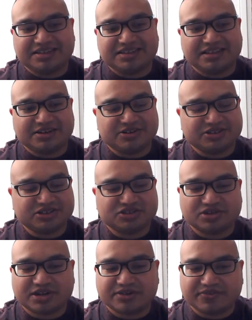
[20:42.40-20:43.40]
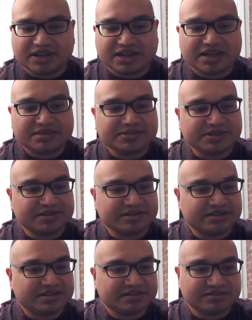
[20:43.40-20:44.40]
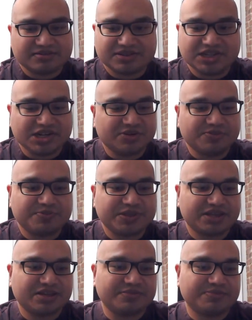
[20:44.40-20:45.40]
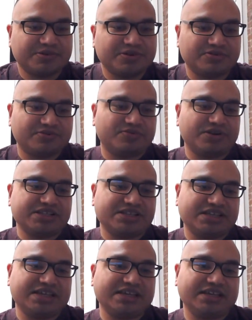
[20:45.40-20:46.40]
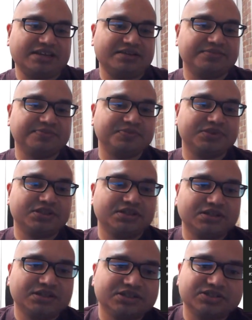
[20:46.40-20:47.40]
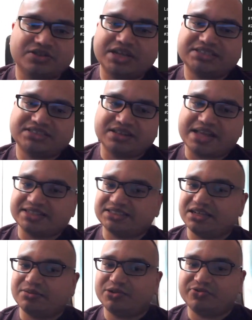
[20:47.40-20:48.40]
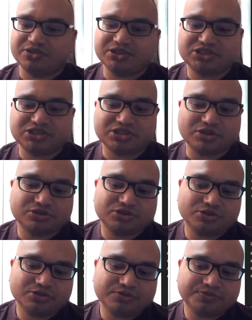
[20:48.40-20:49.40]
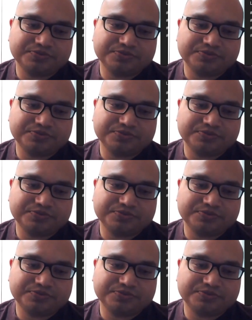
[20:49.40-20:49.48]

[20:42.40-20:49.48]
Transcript: They're just trying to vibe and pick up what they can. So that's the last animal for each social,